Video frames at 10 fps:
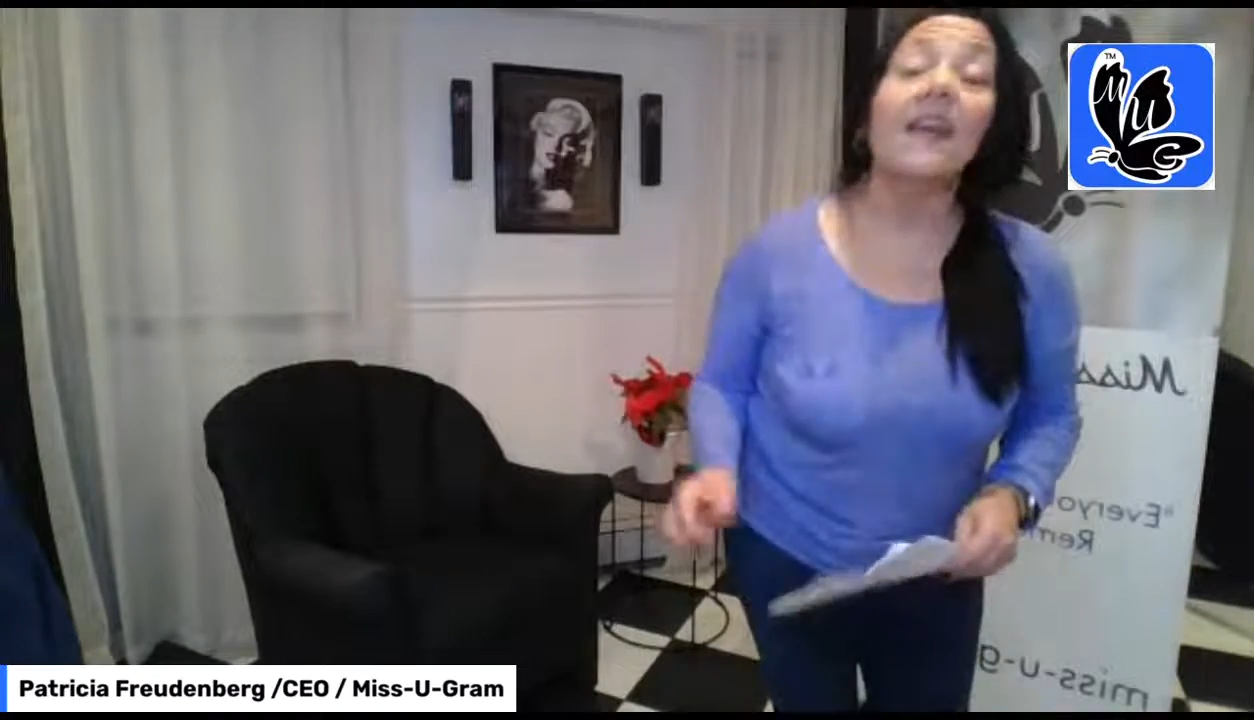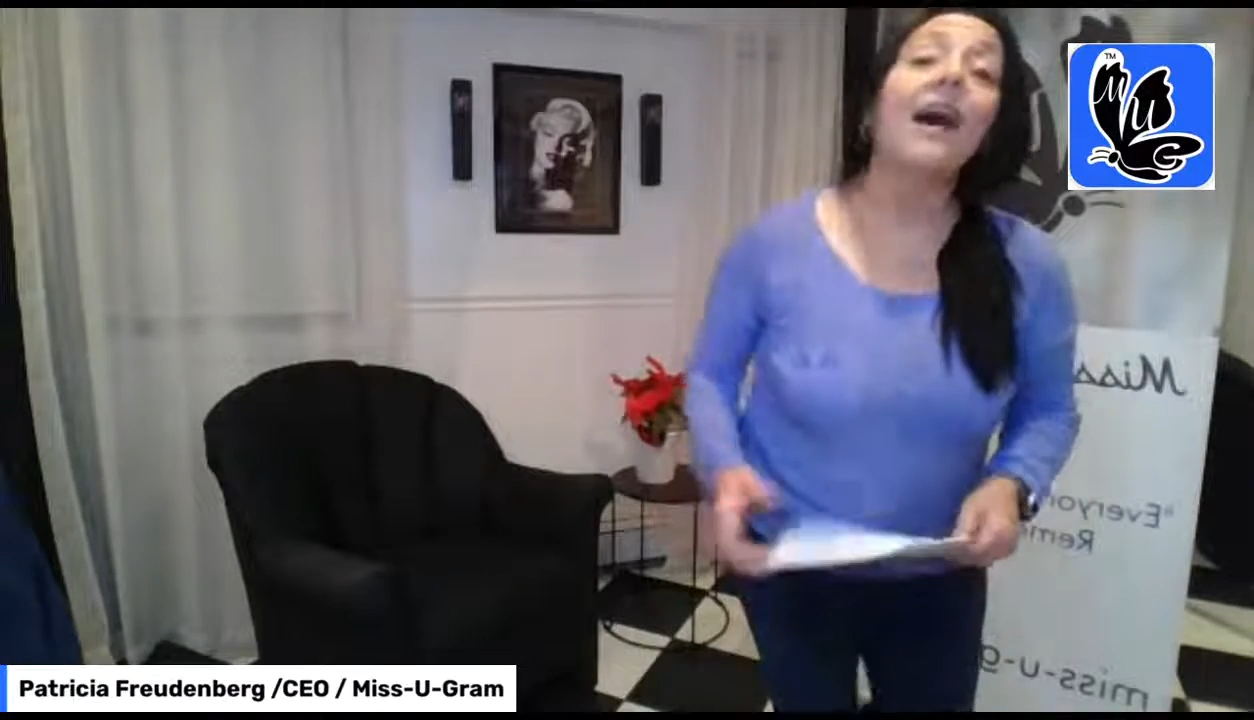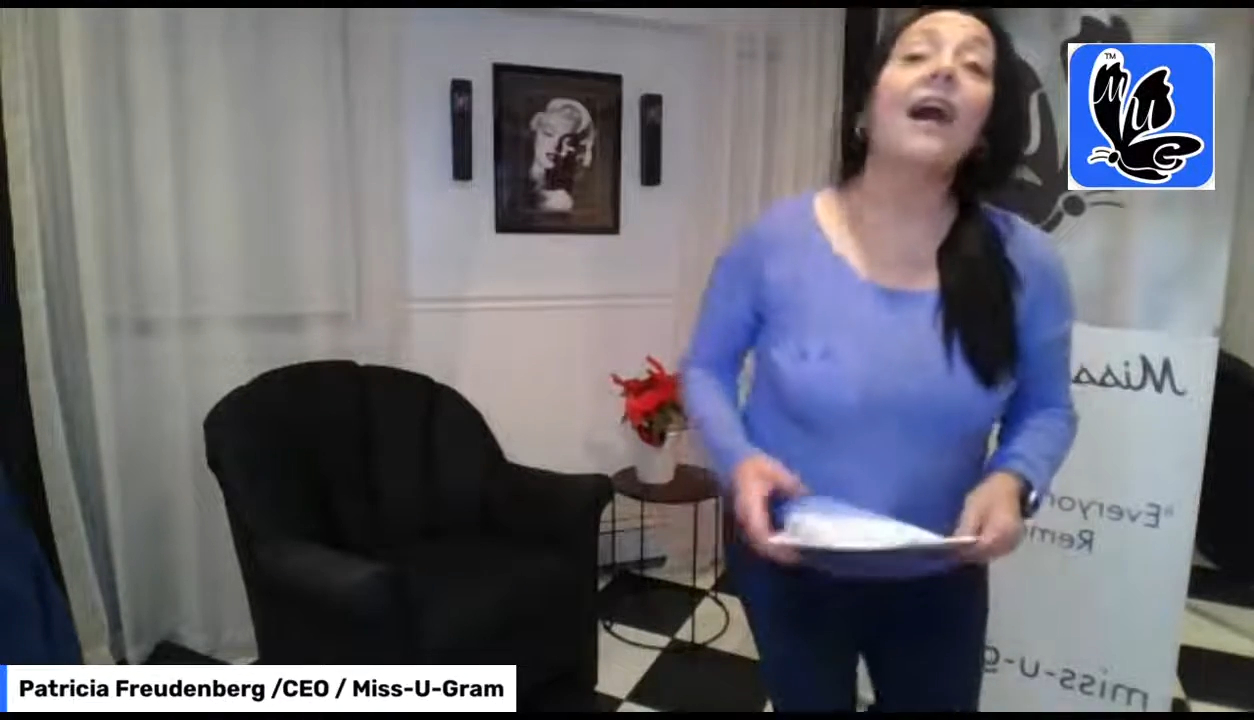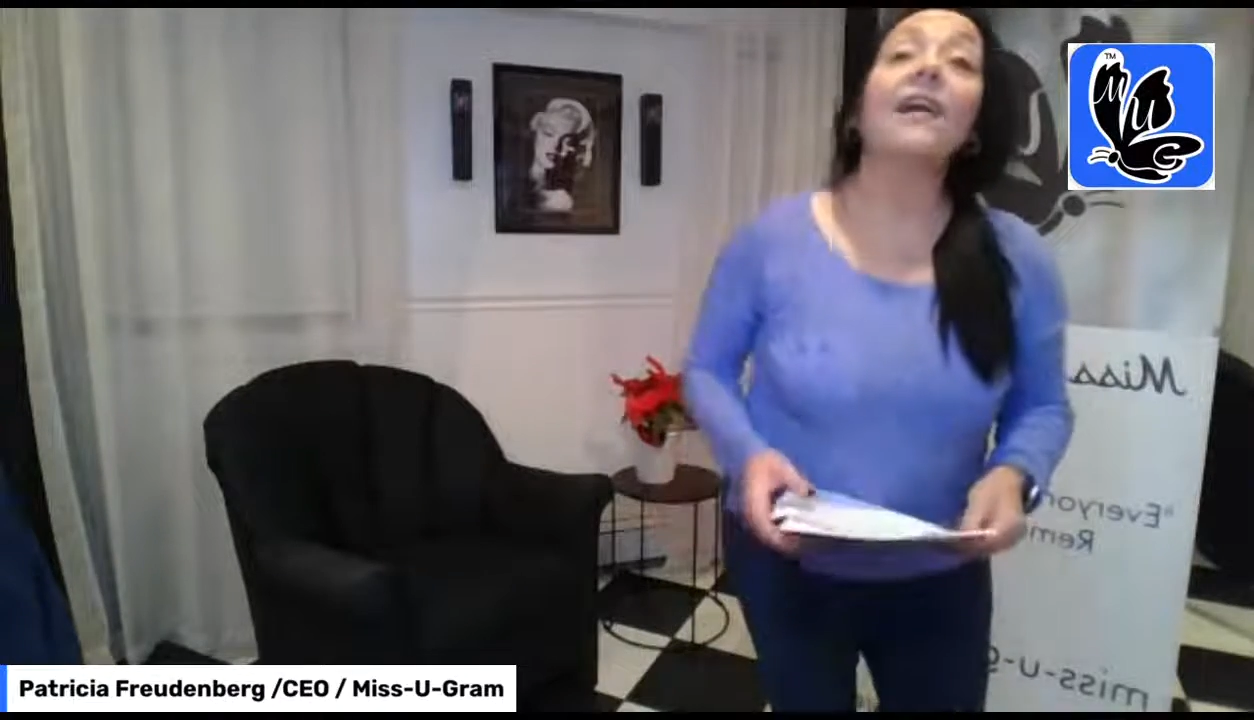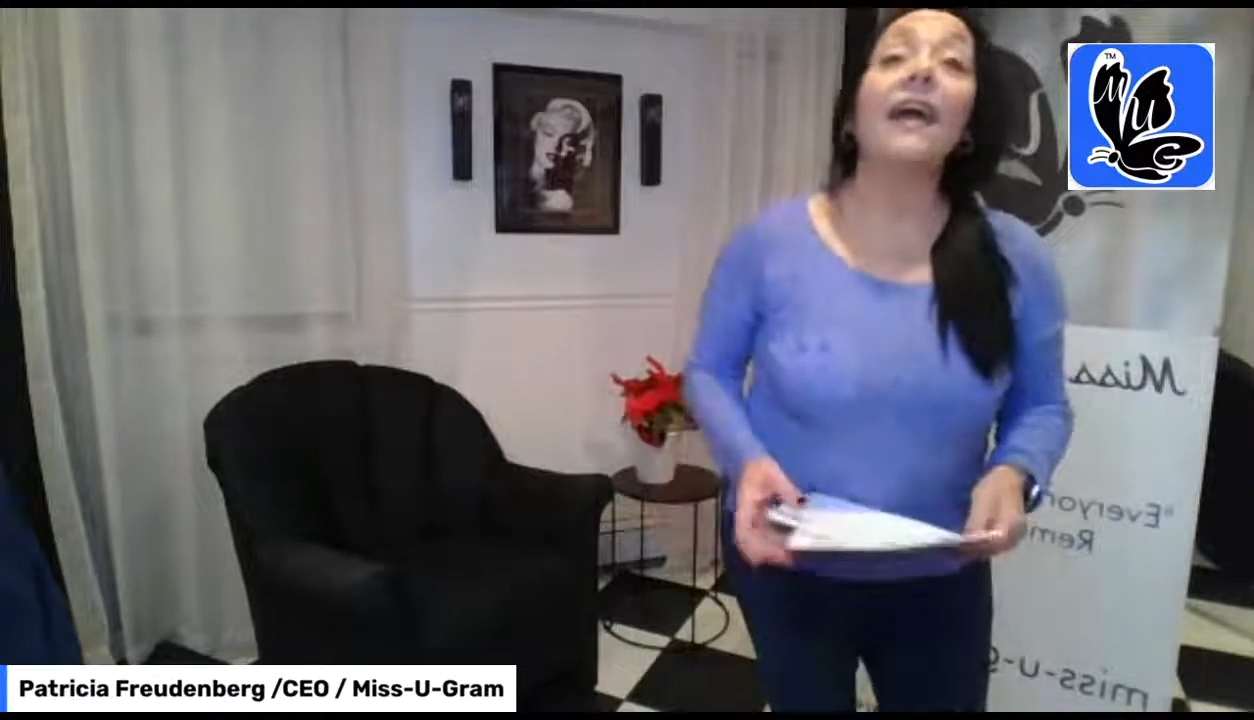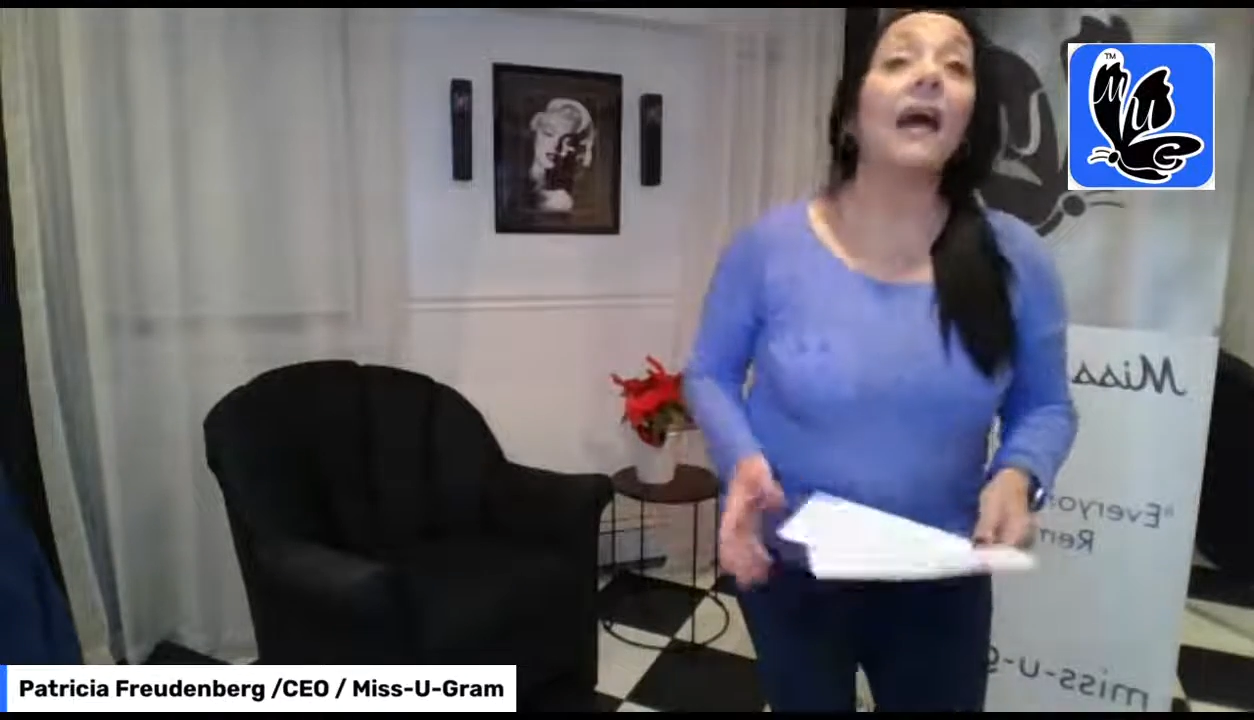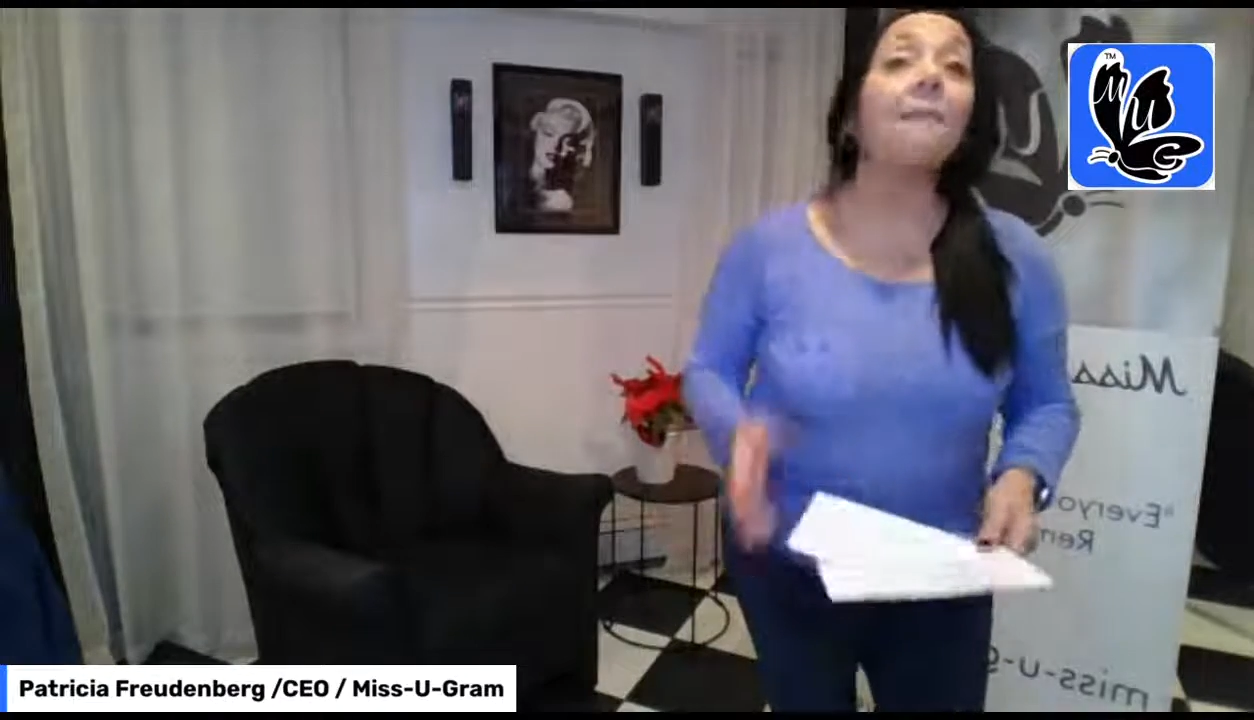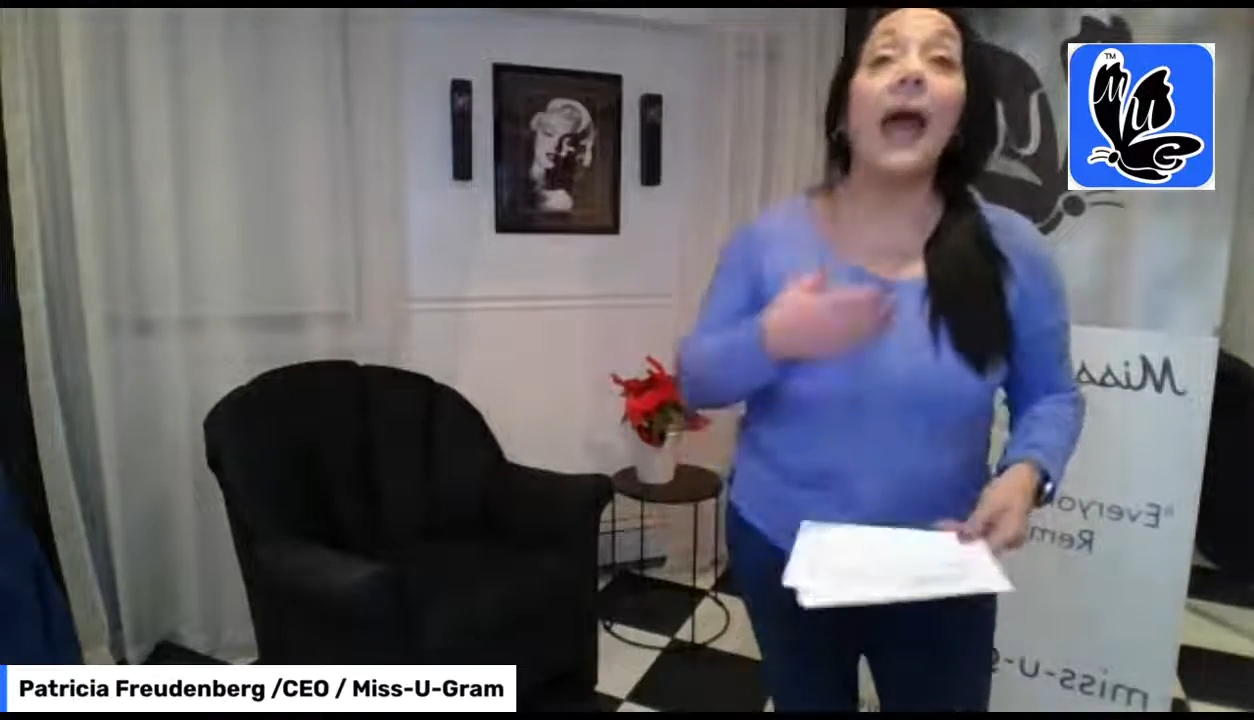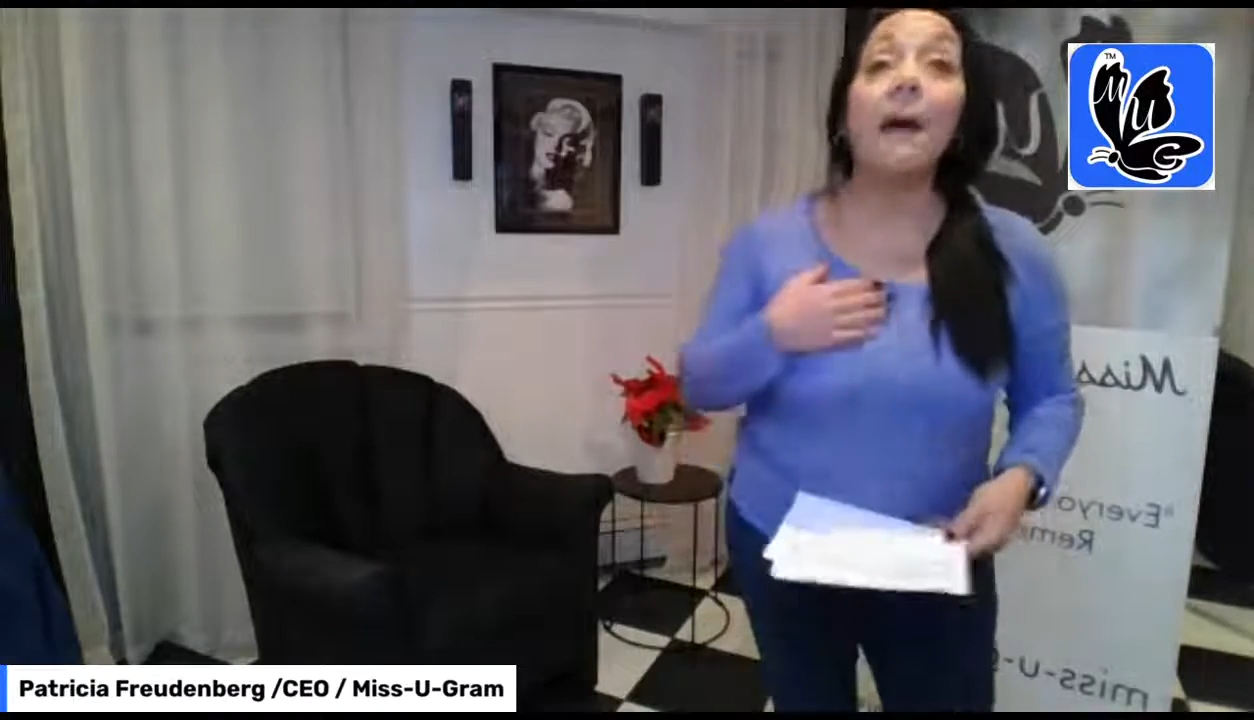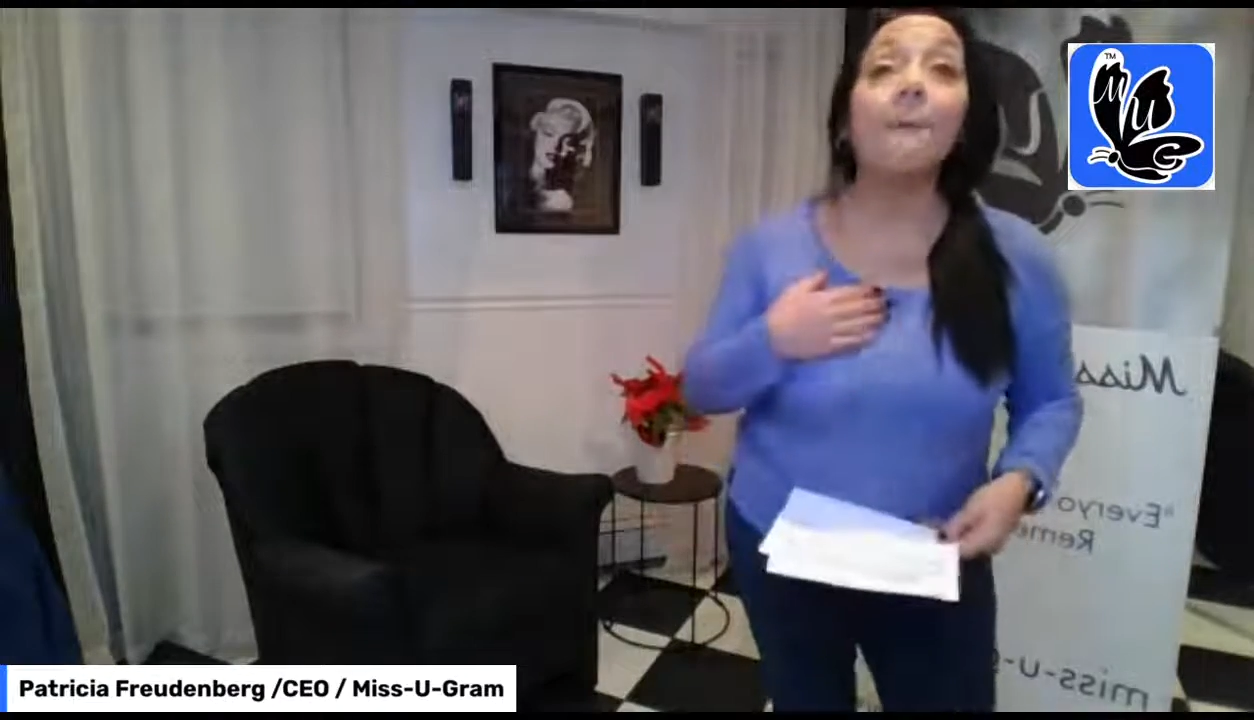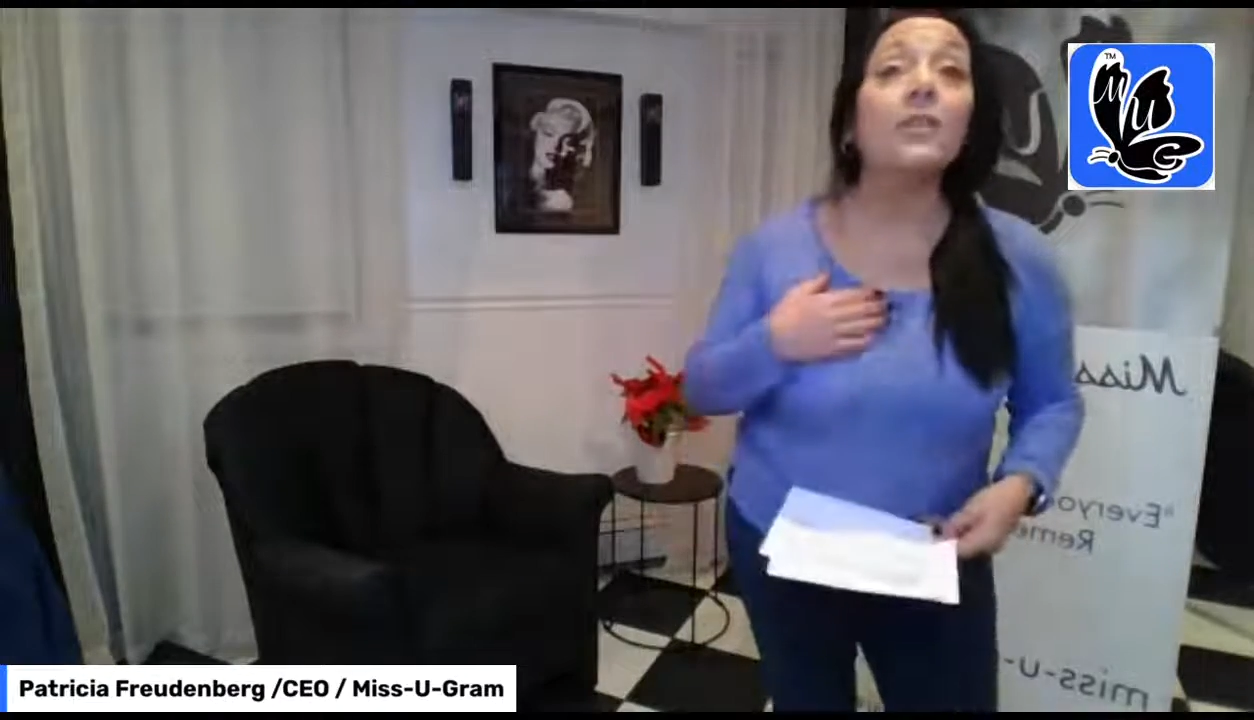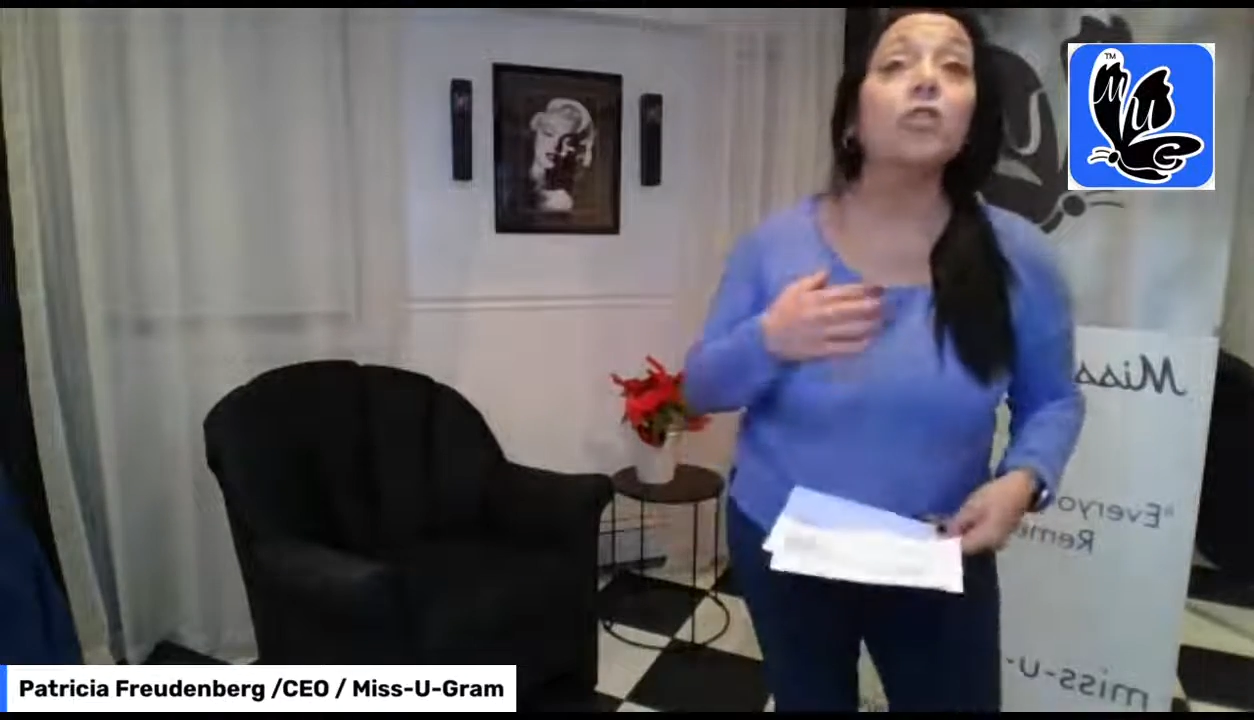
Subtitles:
Again, I'm happy to